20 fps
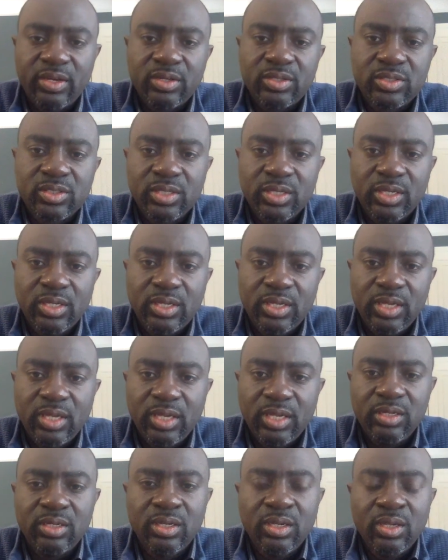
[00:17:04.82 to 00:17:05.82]
else, and
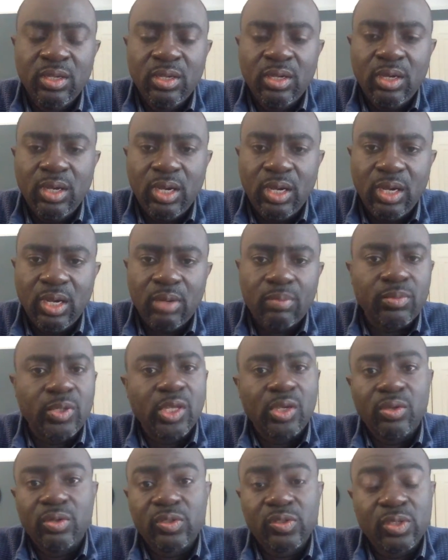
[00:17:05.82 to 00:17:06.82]
then
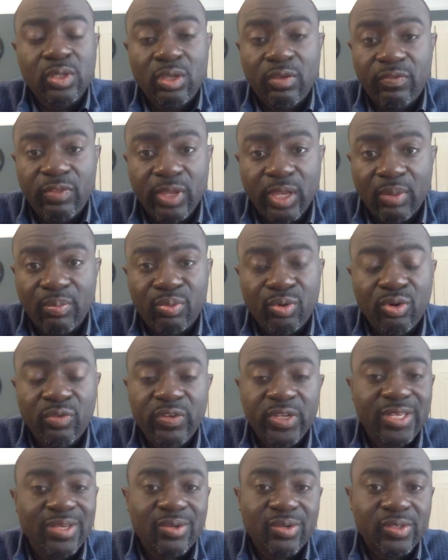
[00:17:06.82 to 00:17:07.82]
they're gonna, if they approve
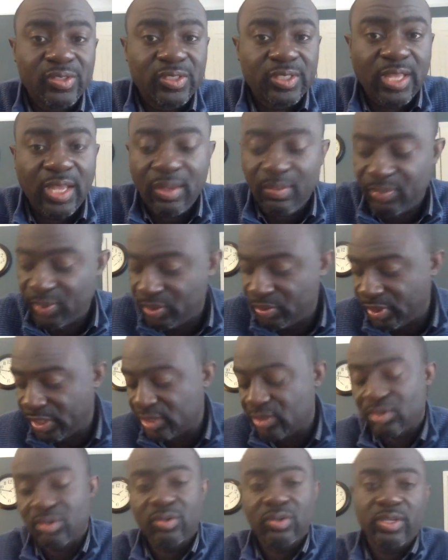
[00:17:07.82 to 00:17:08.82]
it, they're gonna stamp it, right?
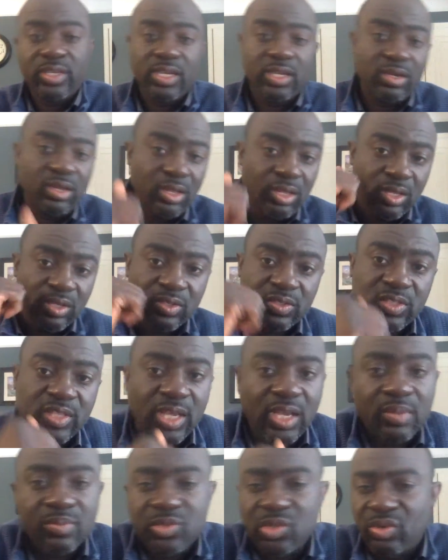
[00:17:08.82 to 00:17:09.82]
You're gonna get
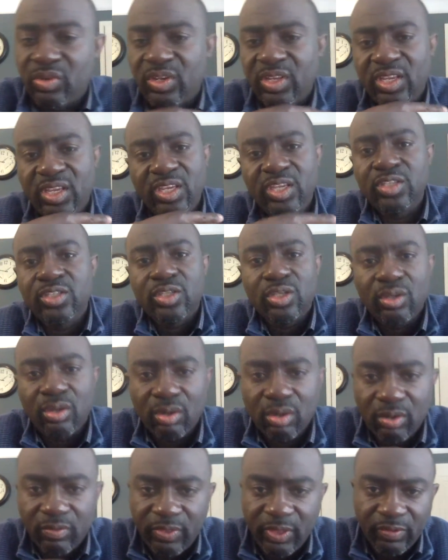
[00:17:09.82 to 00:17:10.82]
stamps on each
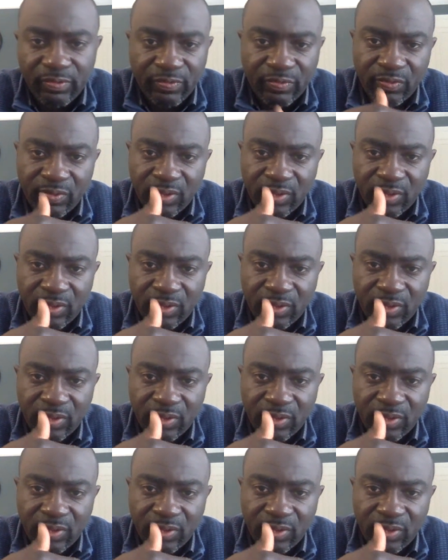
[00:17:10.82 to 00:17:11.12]
of the